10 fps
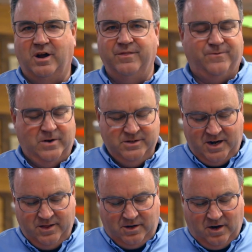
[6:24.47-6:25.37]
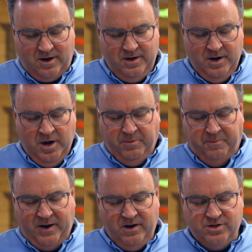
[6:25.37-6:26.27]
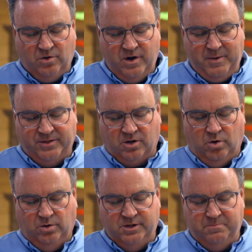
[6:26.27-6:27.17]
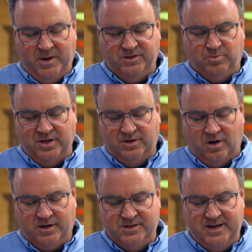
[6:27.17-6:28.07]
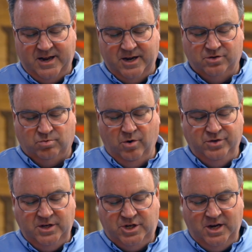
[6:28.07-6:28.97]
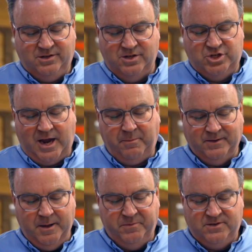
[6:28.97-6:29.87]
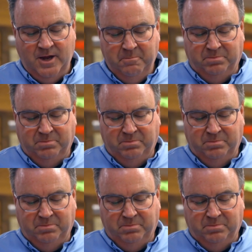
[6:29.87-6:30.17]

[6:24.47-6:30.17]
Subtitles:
On the front side of the card, prepare a story about the coldest months with the darkest days, rosy cheeks and chapped lips,